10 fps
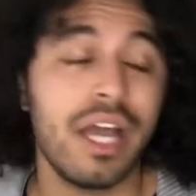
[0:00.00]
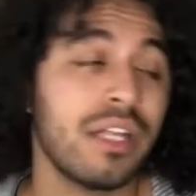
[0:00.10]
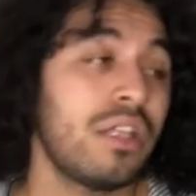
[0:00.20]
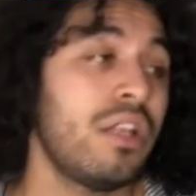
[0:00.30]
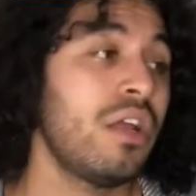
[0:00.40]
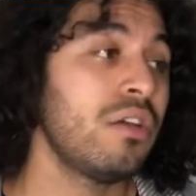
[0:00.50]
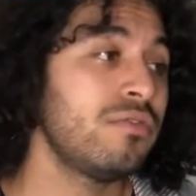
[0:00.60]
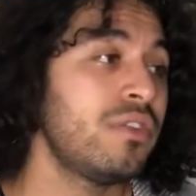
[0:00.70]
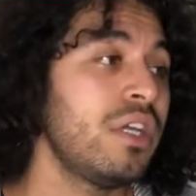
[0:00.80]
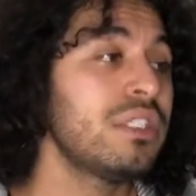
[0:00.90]
like the long
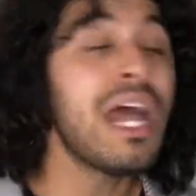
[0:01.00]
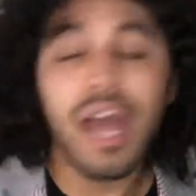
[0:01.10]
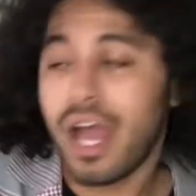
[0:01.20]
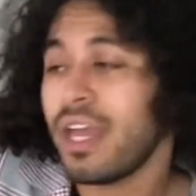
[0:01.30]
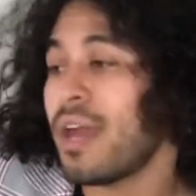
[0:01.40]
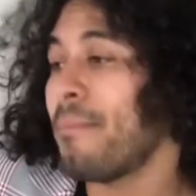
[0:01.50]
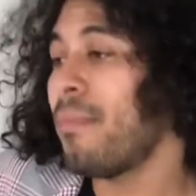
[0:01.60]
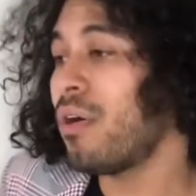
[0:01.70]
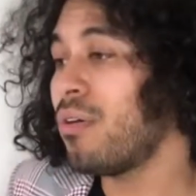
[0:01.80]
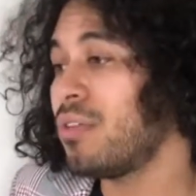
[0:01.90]
face. I am
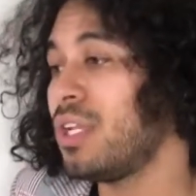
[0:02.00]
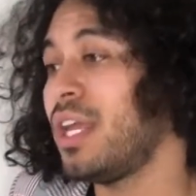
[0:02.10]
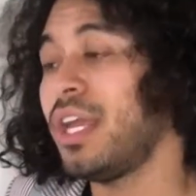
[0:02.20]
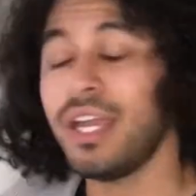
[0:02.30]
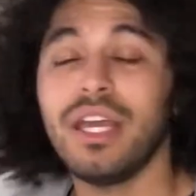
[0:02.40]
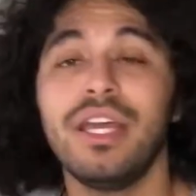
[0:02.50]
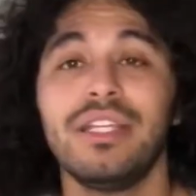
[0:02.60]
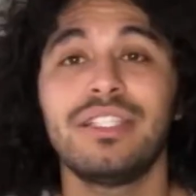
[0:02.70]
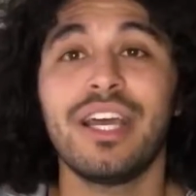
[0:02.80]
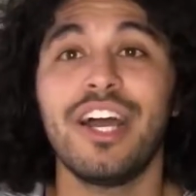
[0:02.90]
only here to
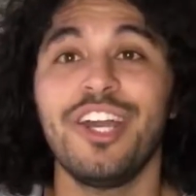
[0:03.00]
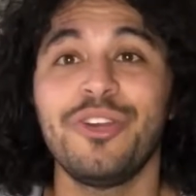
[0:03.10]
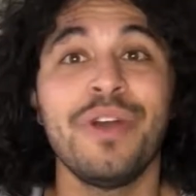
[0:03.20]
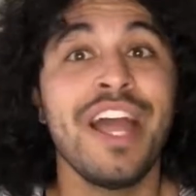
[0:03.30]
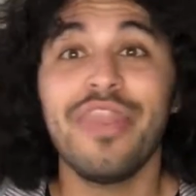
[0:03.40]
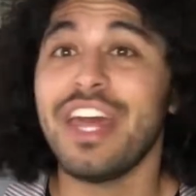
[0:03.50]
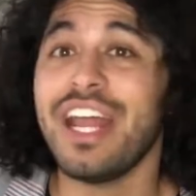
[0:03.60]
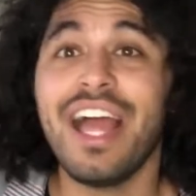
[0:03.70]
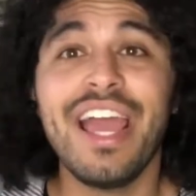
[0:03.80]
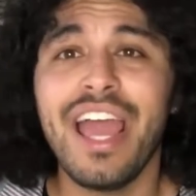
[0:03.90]
tell you that
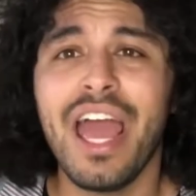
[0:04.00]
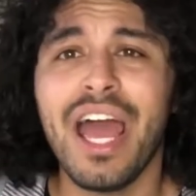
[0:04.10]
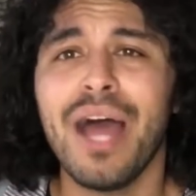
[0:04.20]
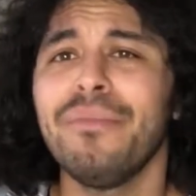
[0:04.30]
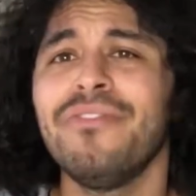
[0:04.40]
I am